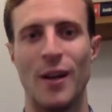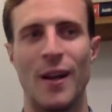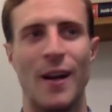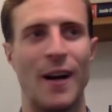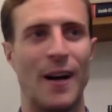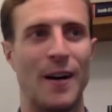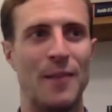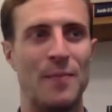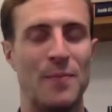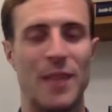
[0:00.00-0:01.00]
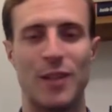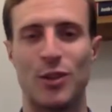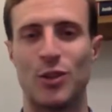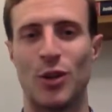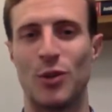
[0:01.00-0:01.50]
that
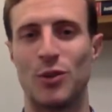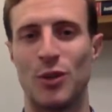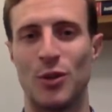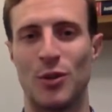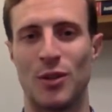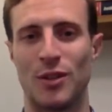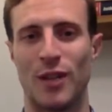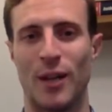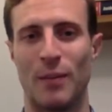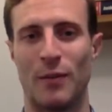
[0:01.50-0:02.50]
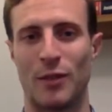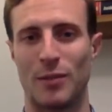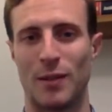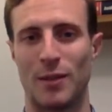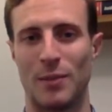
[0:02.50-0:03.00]
just shows you the type of
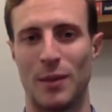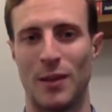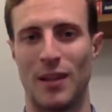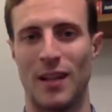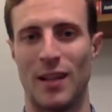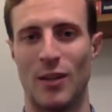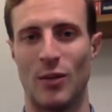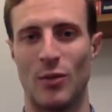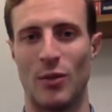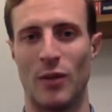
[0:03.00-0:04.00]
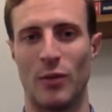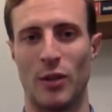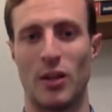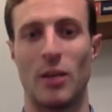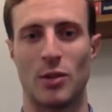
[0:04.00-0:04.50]
responsibility that you have
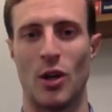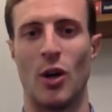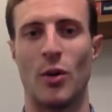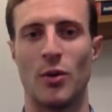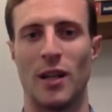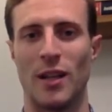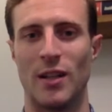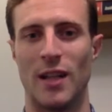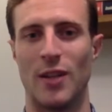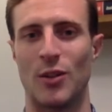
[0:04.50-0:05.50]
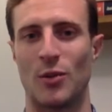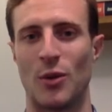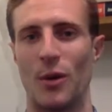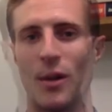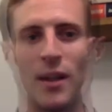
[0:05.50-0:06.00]
really come to own in your
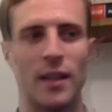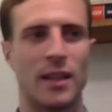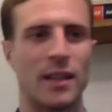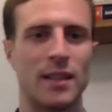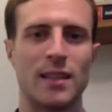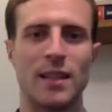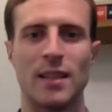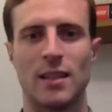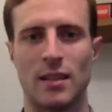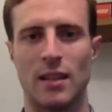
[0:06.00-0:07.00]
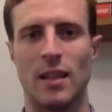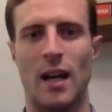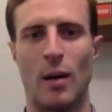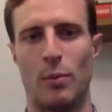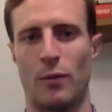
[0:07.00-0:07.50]
role. Consistently
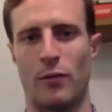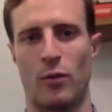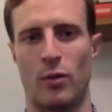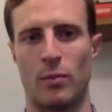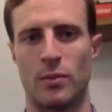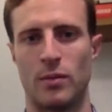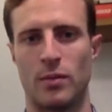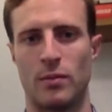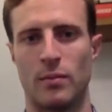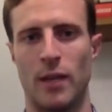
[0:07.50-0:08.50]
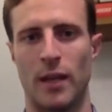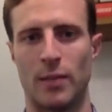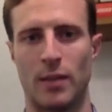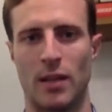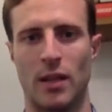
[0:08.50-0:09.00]
outperformed my
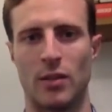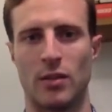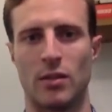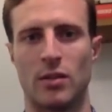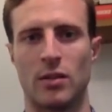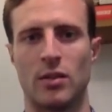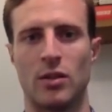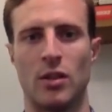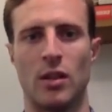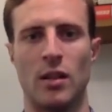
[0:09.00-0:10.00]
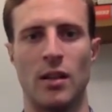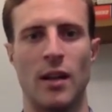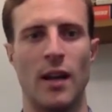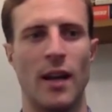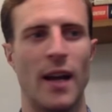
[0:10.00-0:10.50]
expectations.
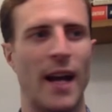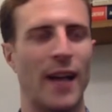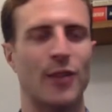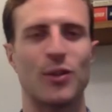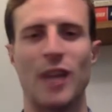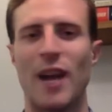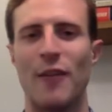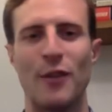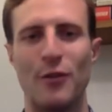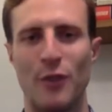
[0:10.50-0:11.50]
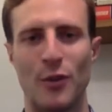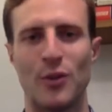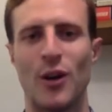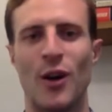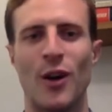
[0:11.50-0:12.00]
She answers every
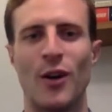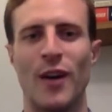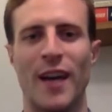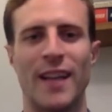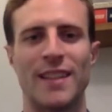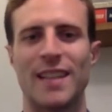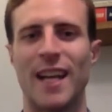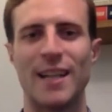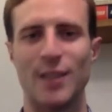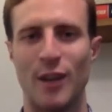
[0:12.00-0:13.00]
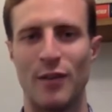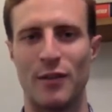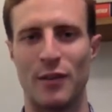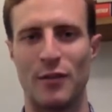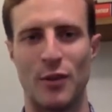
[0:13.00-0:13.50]
phone call and signs off
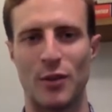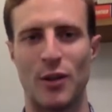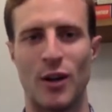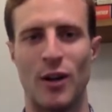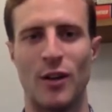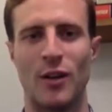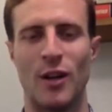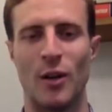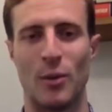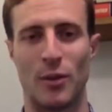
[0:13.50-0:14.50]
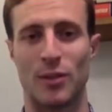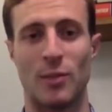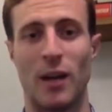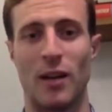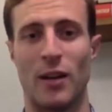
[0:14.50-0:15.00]
every phone call with a
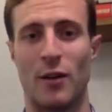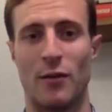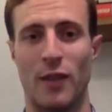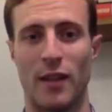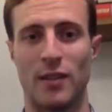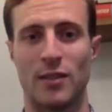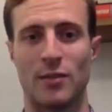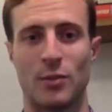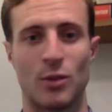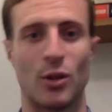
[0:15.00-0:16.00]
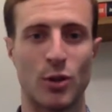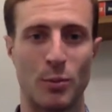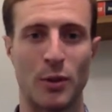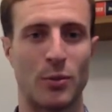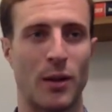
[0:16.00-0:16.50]
smile on her face, which also
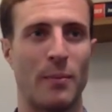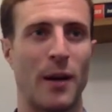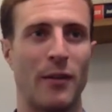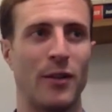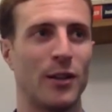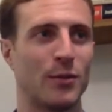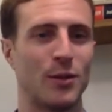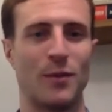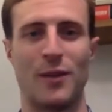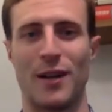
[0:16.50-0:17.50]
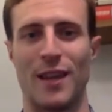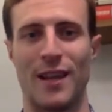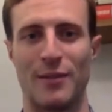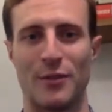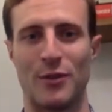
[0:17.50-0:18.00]
puts one on my face, which I'm very
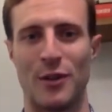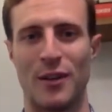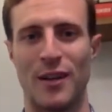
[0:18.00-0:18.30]
thankful for.